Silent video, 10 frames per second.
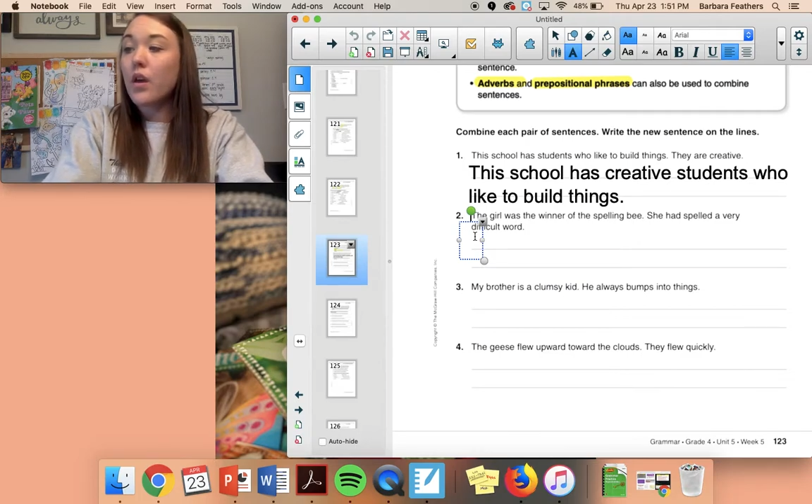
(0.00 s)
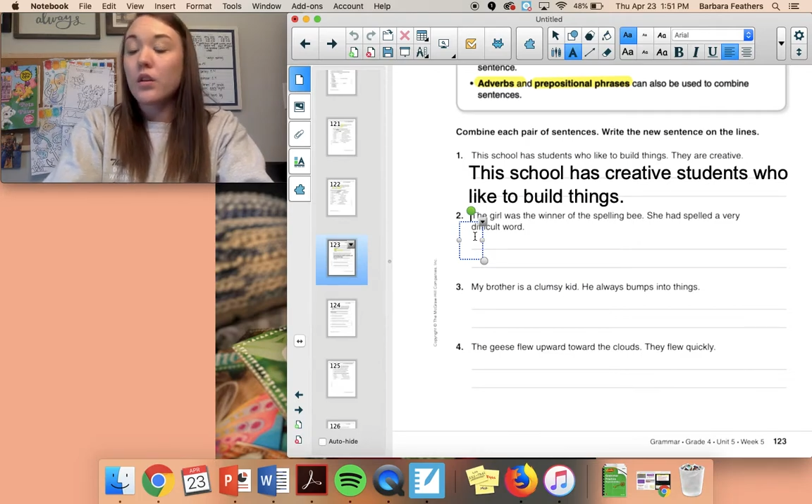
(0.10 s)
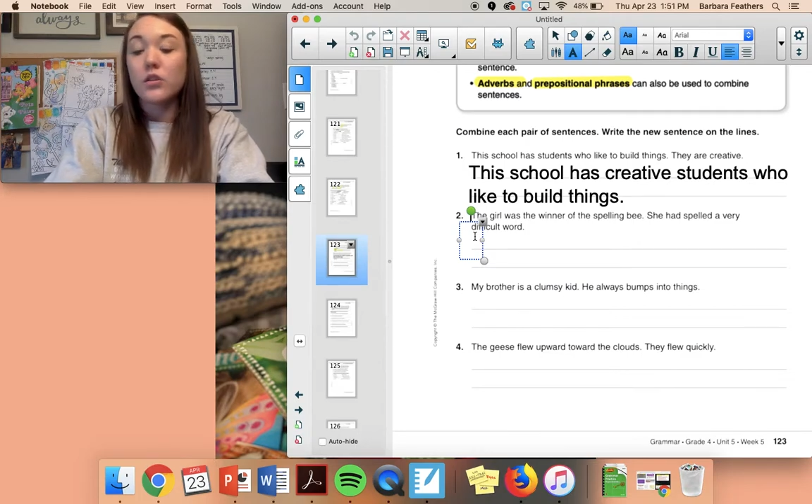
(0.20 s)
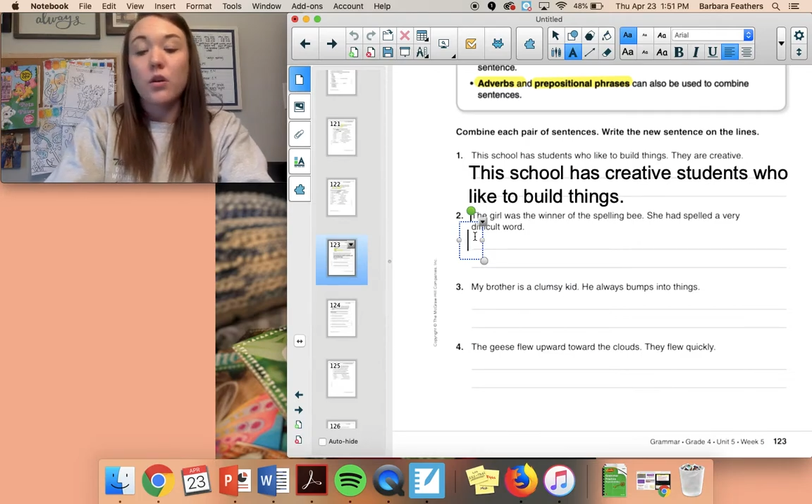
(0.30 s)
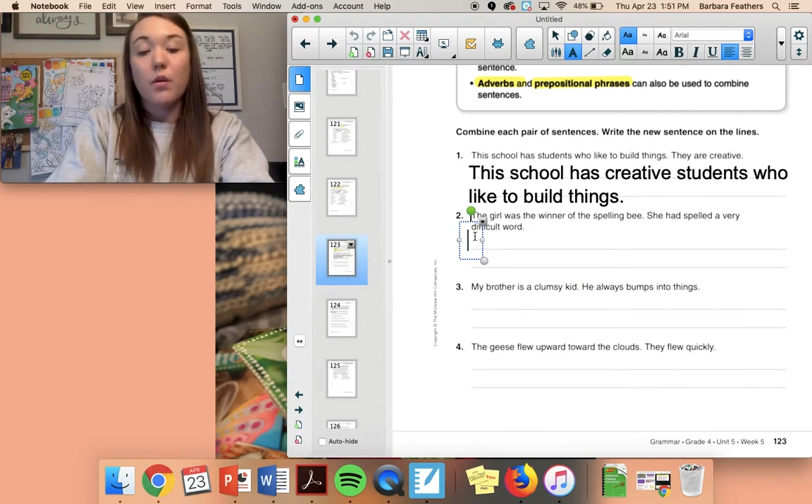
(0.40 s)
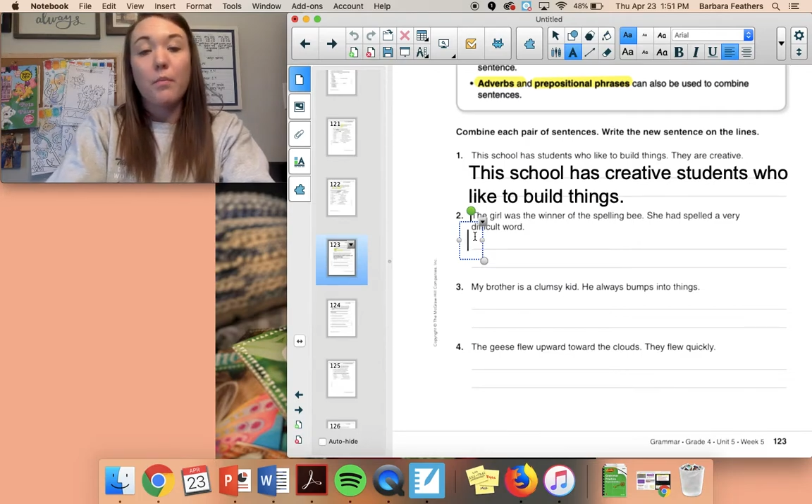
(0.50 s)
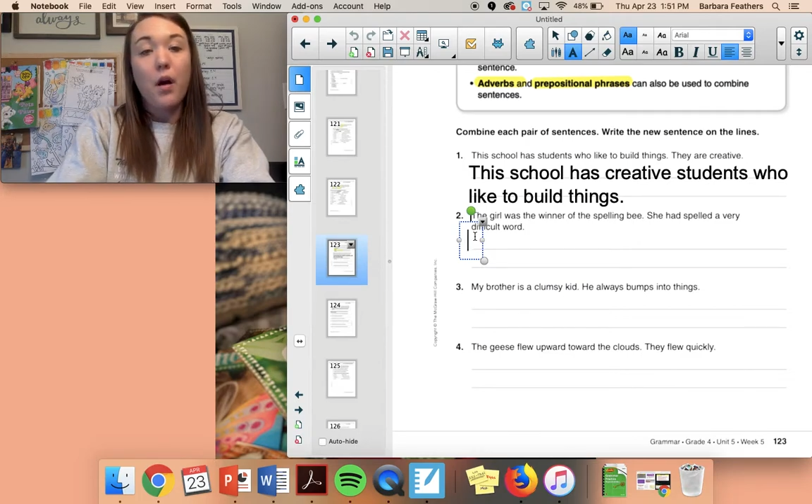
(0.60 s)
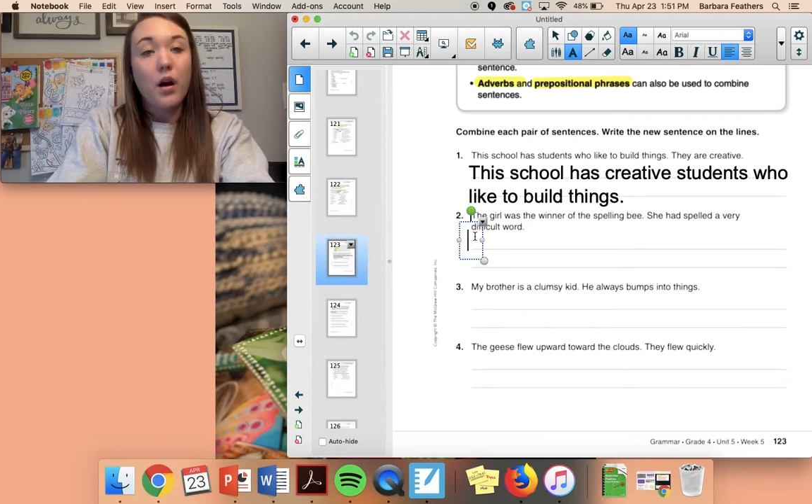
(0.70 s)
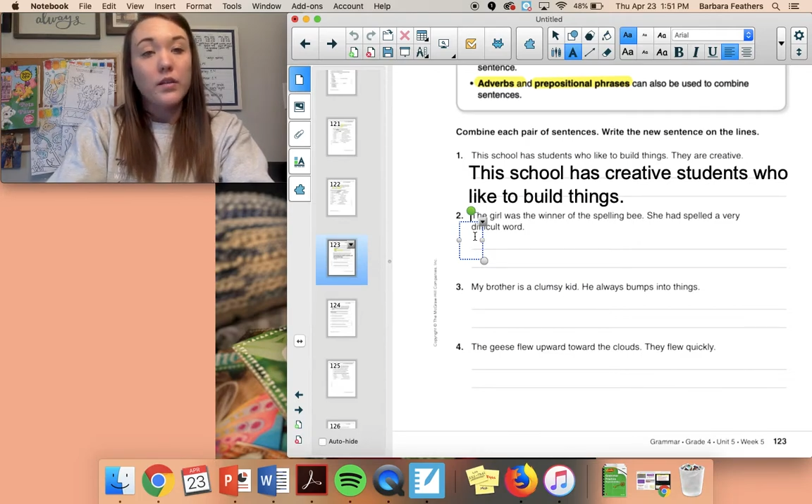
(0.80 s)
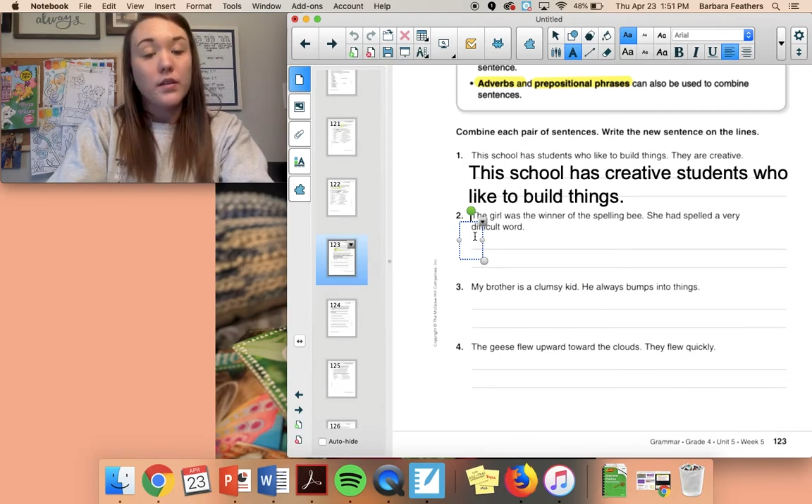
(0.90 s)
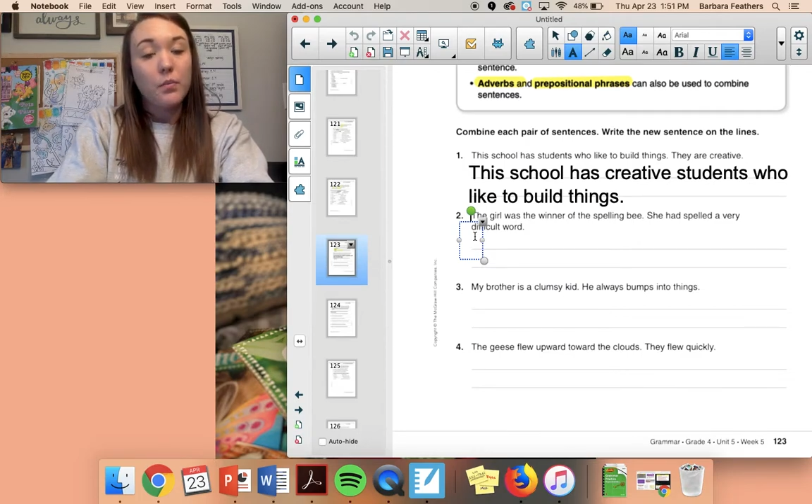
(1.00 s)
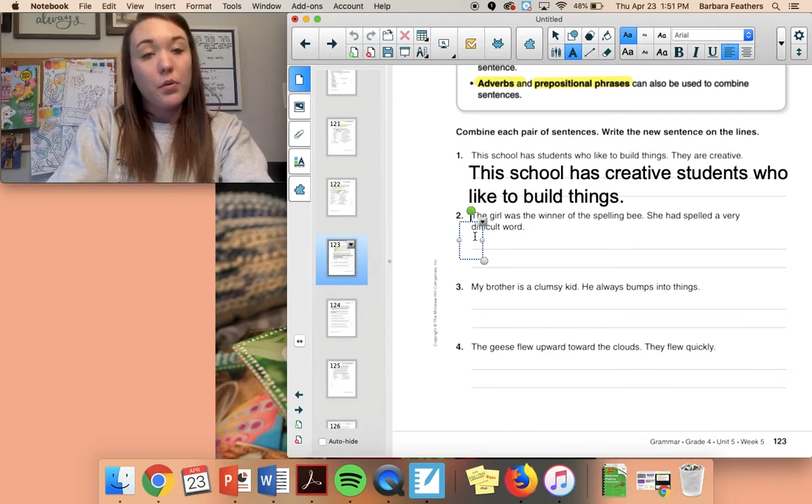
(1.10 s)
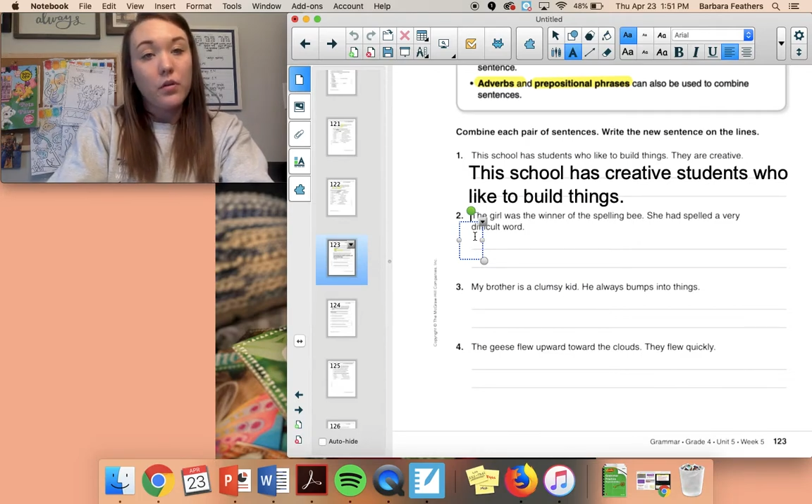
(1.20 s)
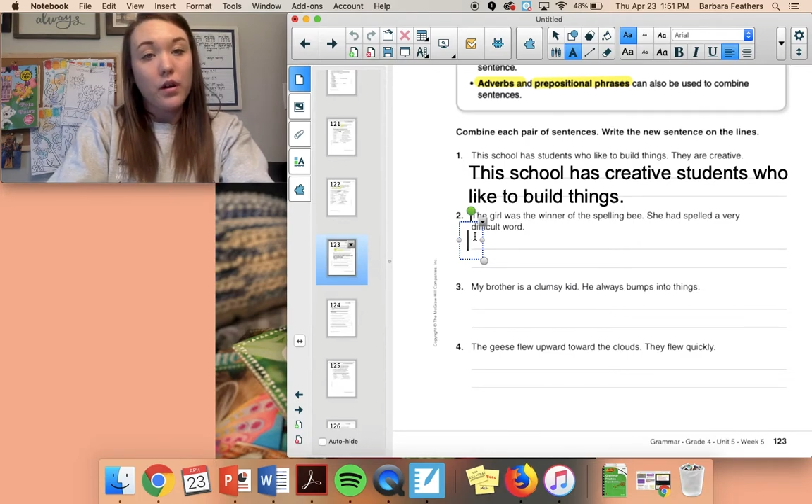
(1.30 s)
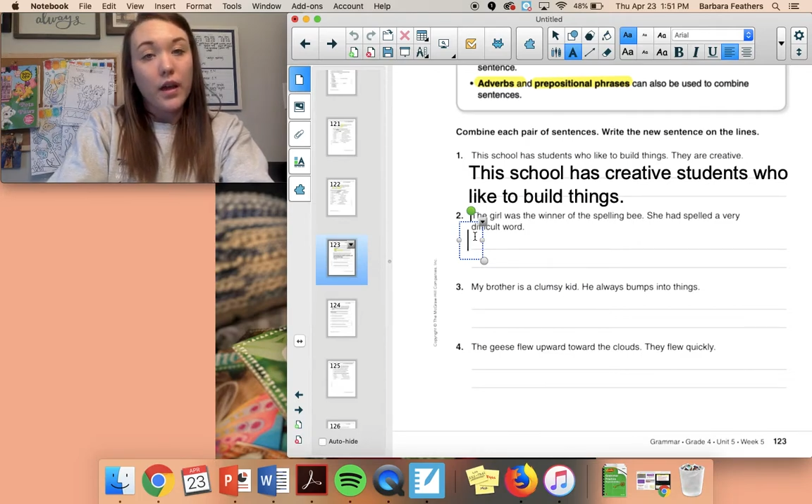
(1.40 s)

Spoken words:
So a possible